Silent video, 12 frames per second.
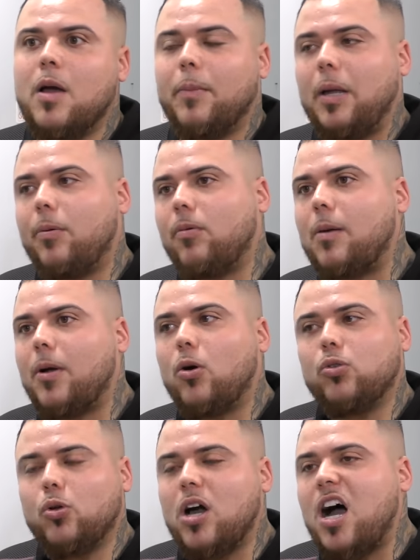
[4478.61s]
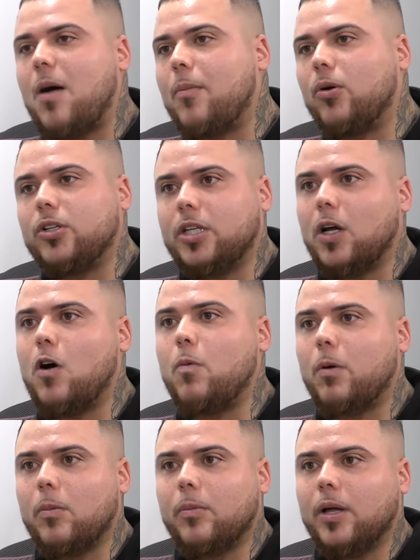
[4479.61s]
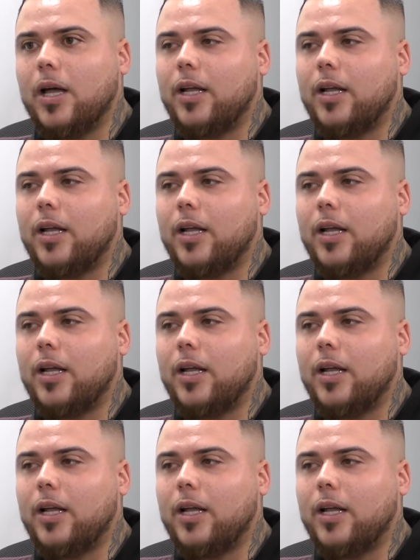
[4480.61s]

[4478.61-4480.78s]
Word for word: people around me, I'll do the utmost to help them.